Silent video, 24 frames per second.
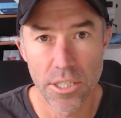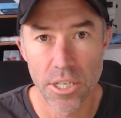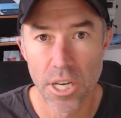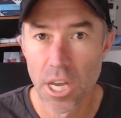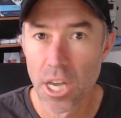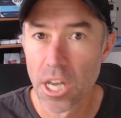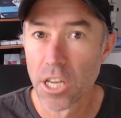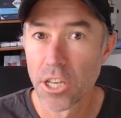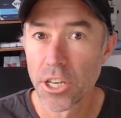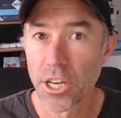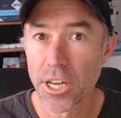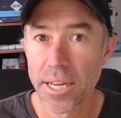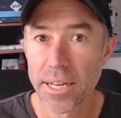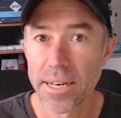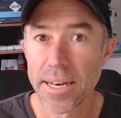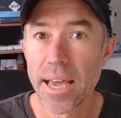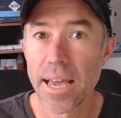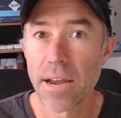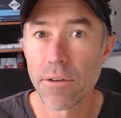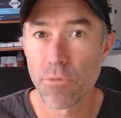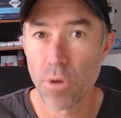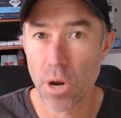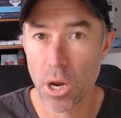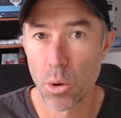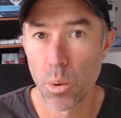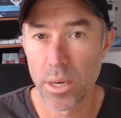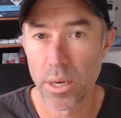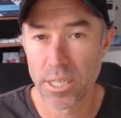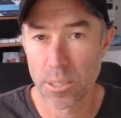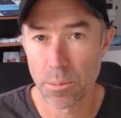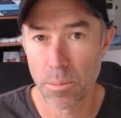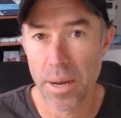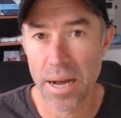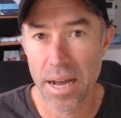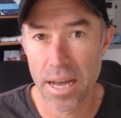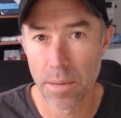You can now request
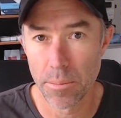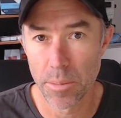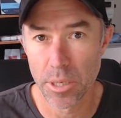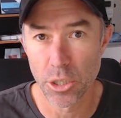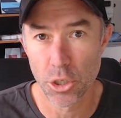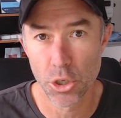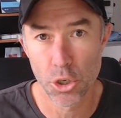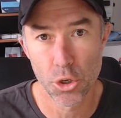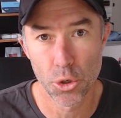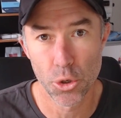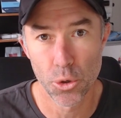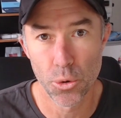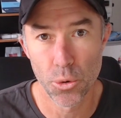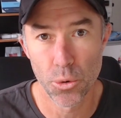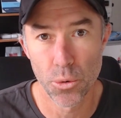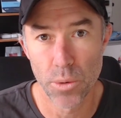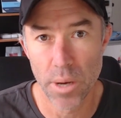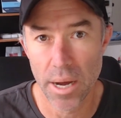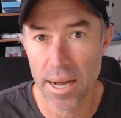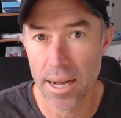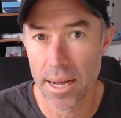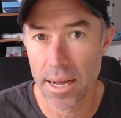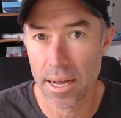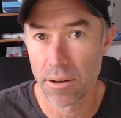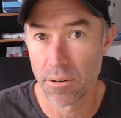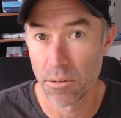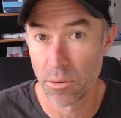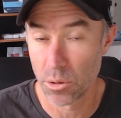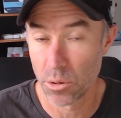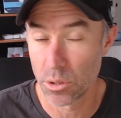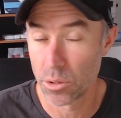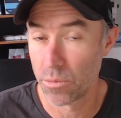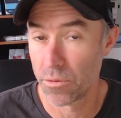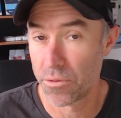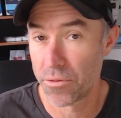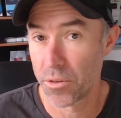payment to
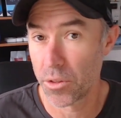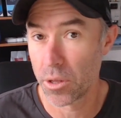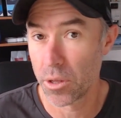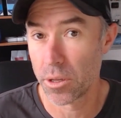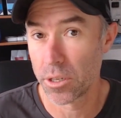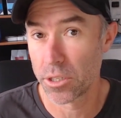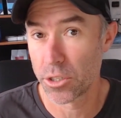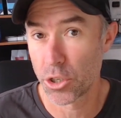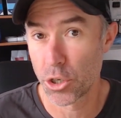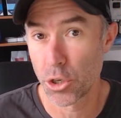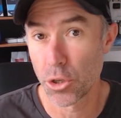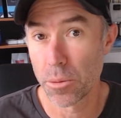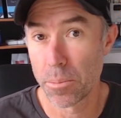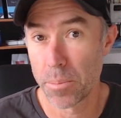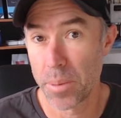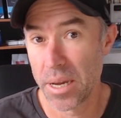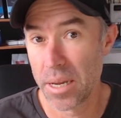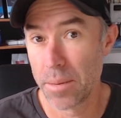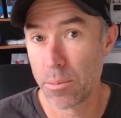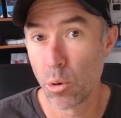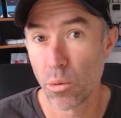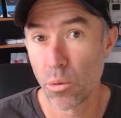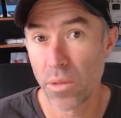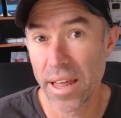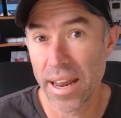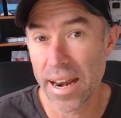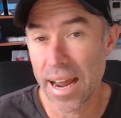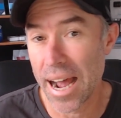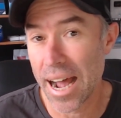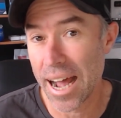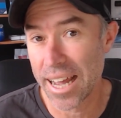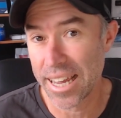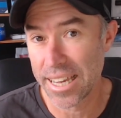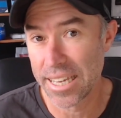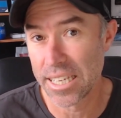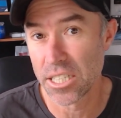the people that are
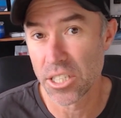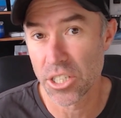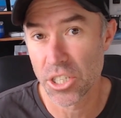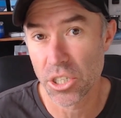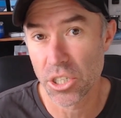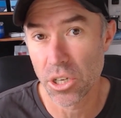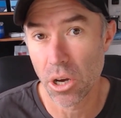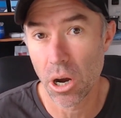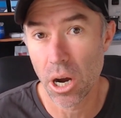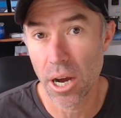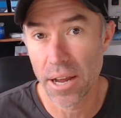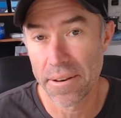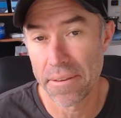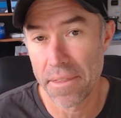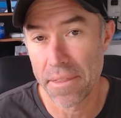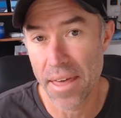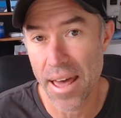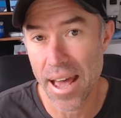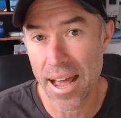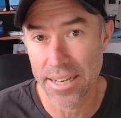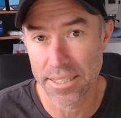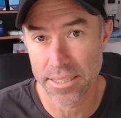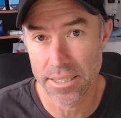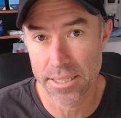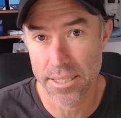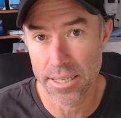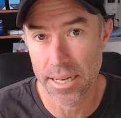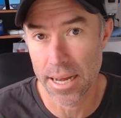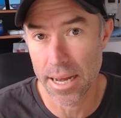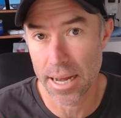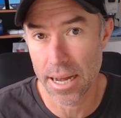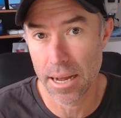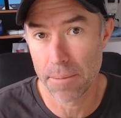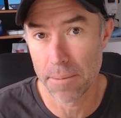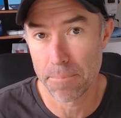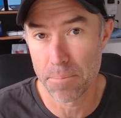inside that
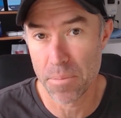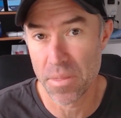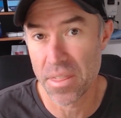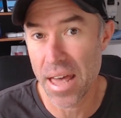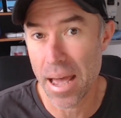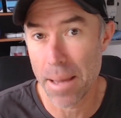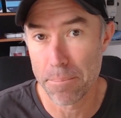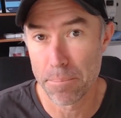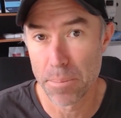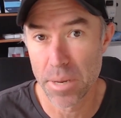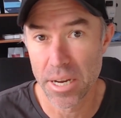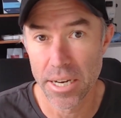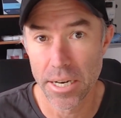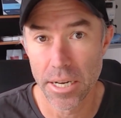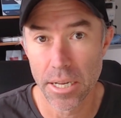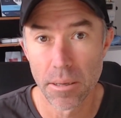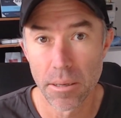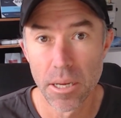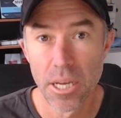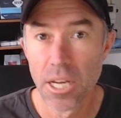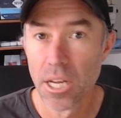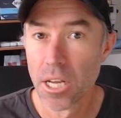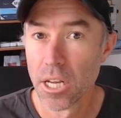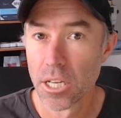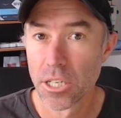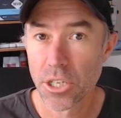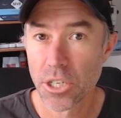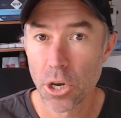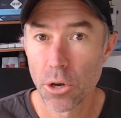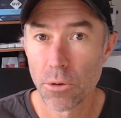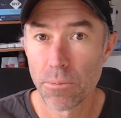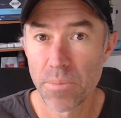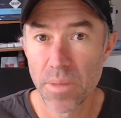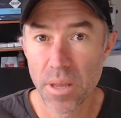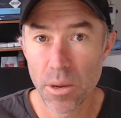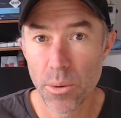that meeting. So
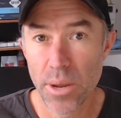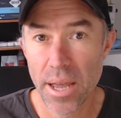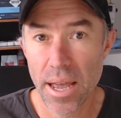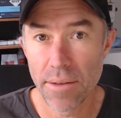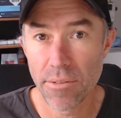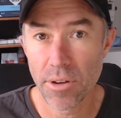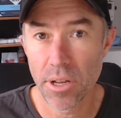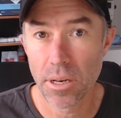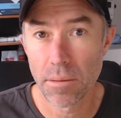there we have it.